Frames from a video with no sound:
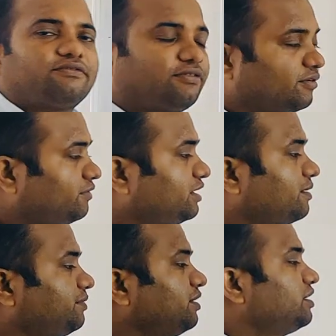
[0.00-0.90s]
41
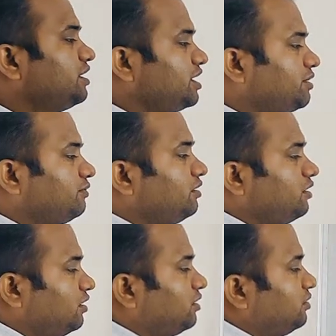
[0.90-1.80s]
diopter, it will
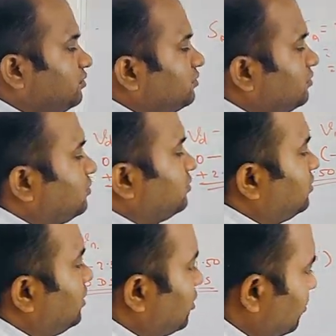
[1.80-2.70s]

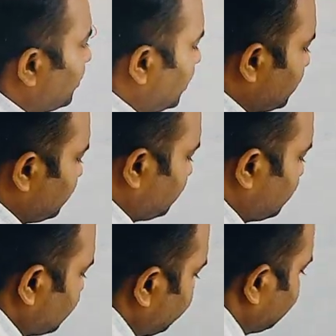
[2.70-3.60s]
accommodate. So